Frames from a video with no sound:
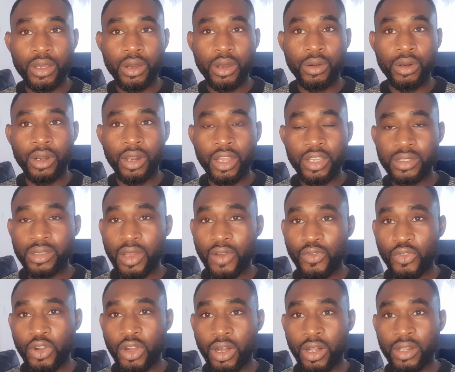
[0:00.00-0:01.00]
lots
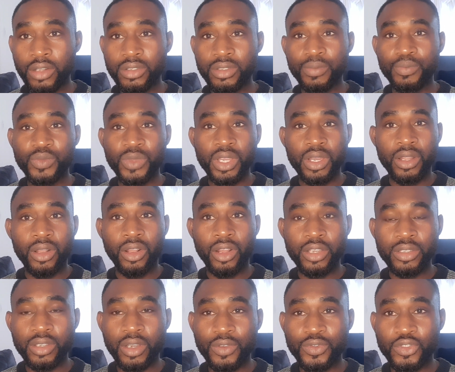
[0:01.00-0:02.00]
of calls,
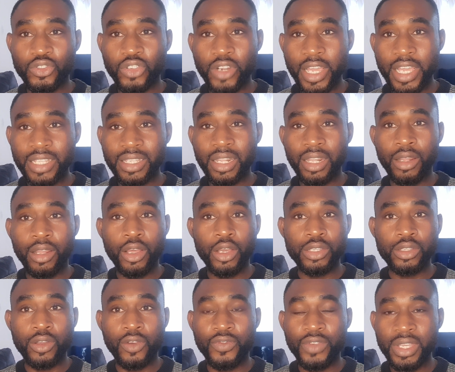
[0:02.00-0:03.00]
lots of threat,
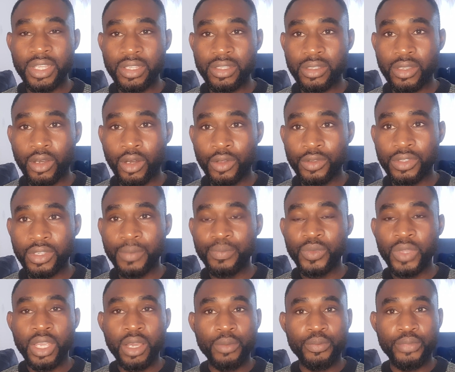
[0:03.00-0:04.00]
lots of insults,
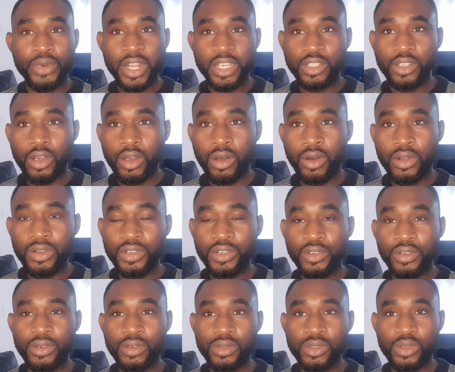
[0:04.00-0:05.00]
pressure on
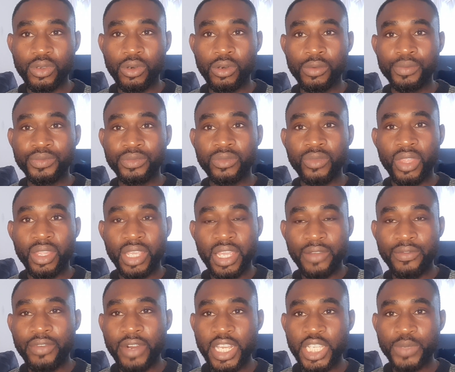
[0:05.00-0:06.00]
you to
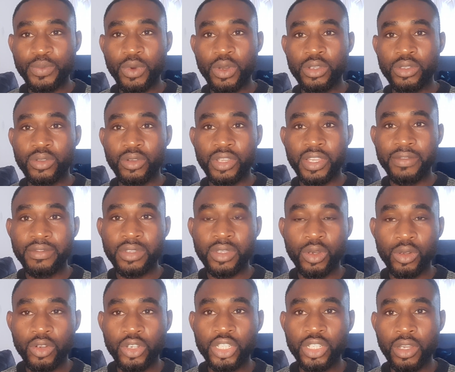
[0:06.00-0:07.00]
give response, to give
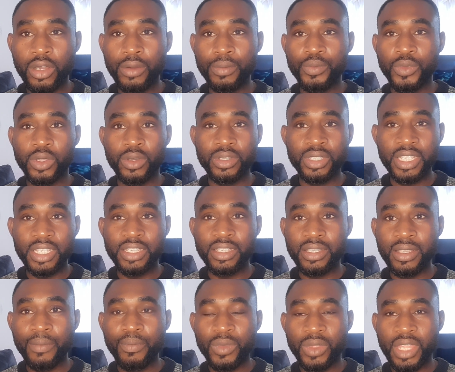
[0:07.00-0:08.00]
solution to
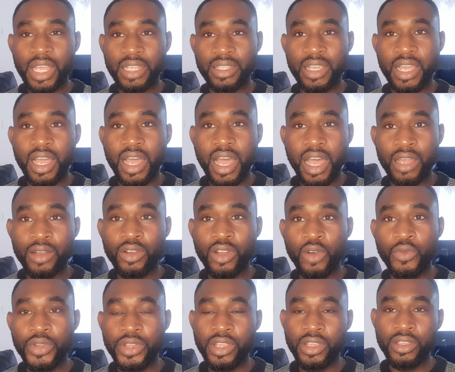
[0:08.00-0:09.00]
things that are
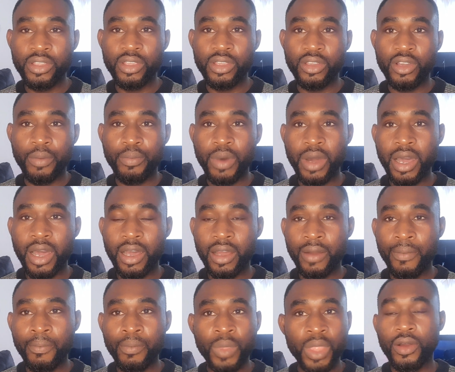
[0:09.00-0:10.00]
not within your power.
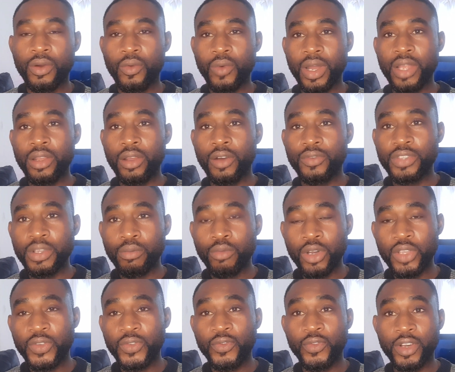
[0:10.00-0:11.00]
One of the
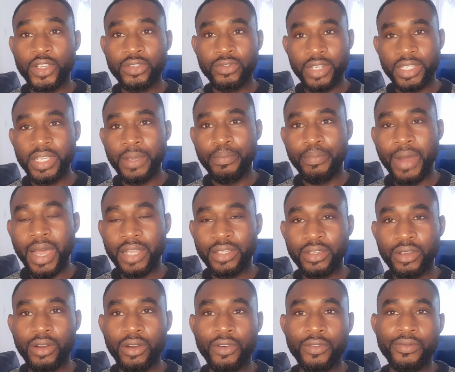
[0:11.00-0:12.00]
most frustrating
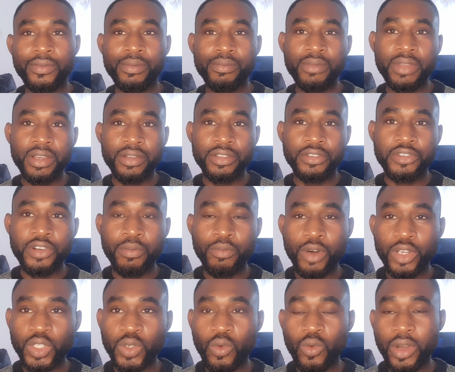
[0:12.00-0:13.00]
part of the
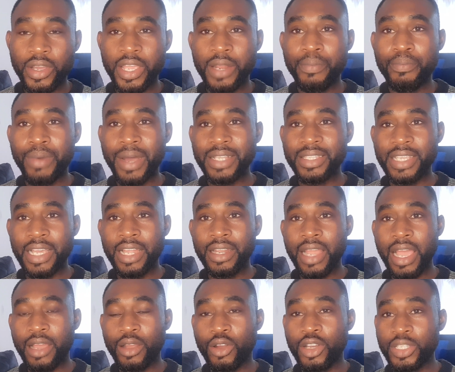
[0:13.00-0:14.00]
remote working pattern
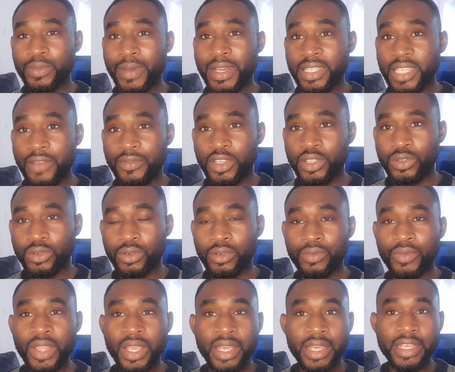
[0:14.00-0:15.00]
at customer service
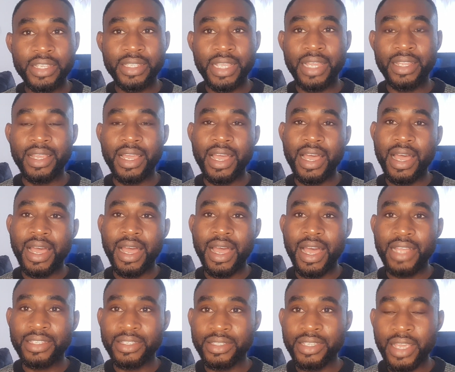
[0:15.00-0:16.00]
role is that
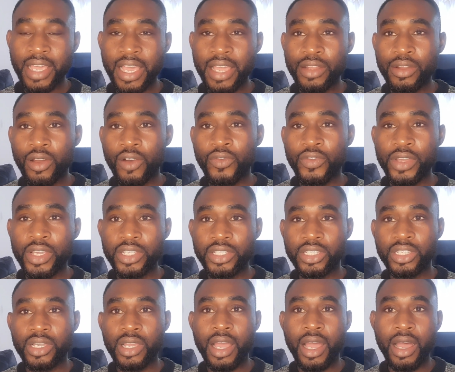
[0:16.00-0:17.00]
at the end of
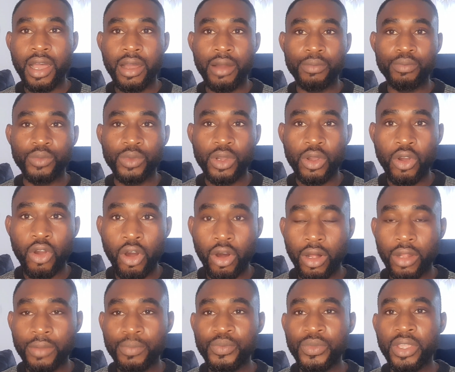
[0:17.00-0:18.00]
each
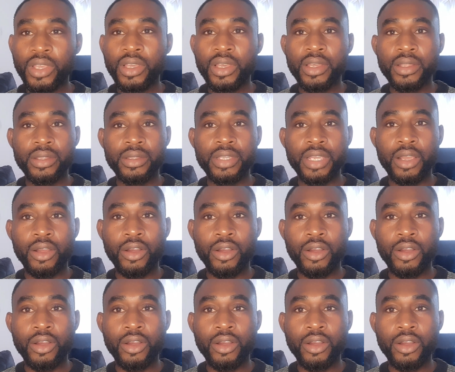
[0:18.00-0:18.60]
call, the